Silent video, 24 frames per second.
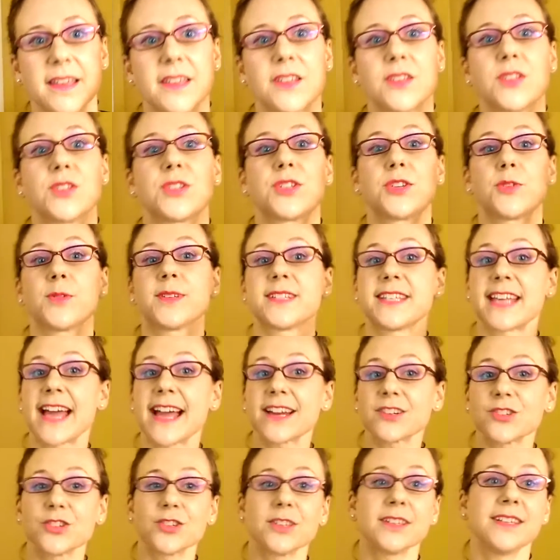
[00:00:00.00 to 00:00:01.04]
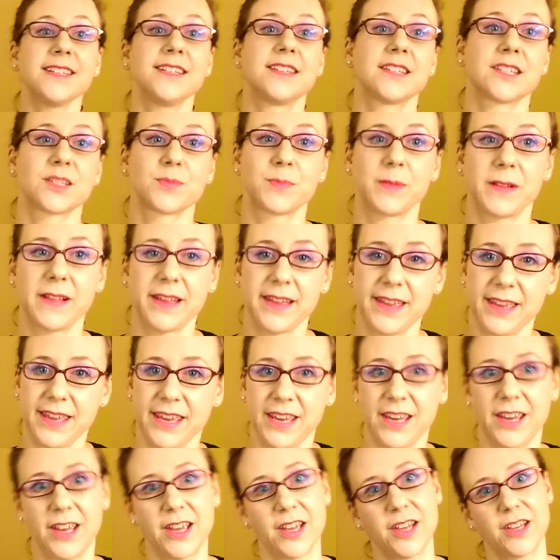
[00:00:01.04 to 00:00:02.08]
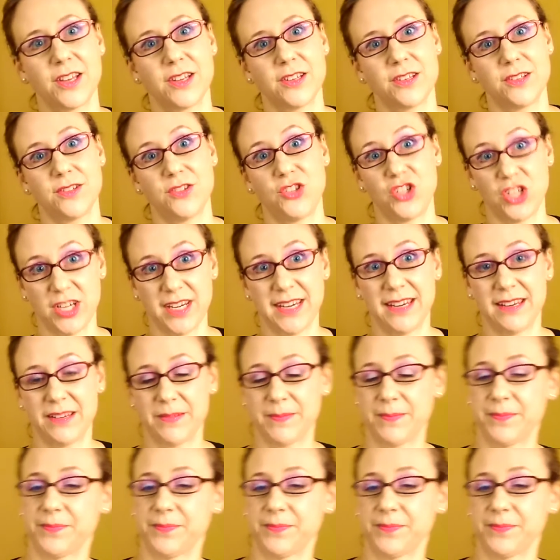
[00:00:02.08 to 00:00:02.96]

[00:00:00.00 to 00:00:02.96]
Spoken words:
So it's actually displaying G.